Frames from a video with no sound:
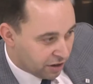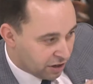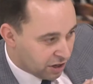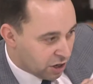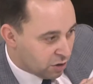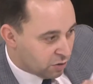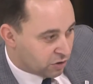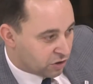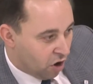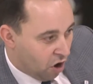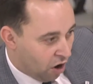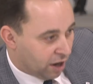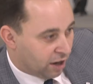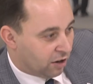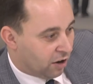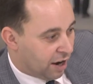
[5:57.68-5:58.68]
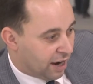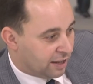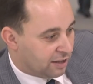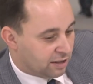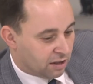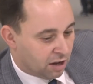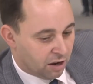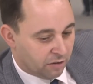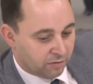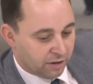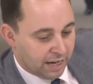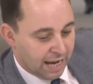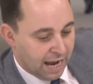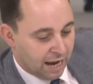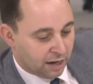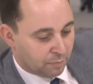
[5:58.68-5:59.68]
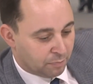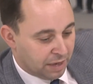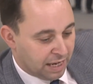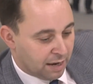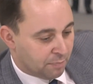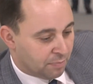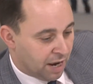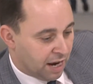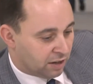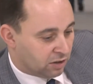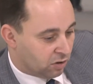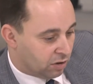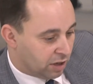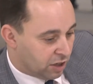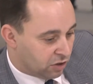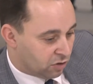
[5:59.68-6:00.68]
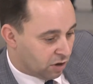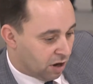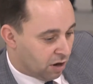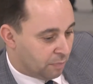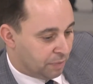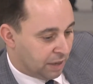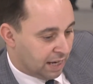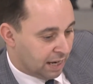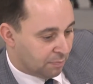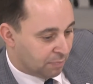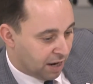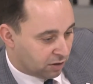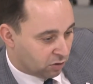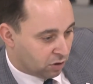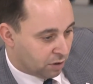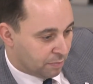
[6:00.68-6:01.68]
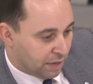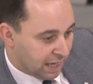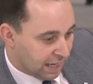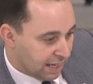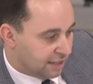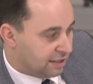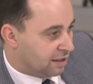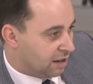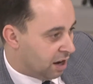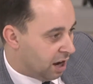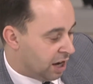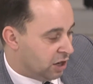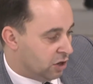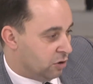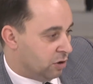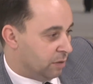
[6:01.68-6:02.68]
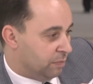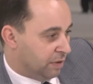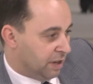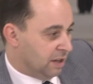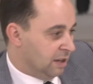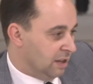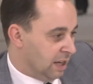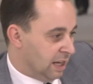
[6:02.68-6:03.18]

news highlights that have really had a big impact on Israel, big impact on the Middle East and Europe in the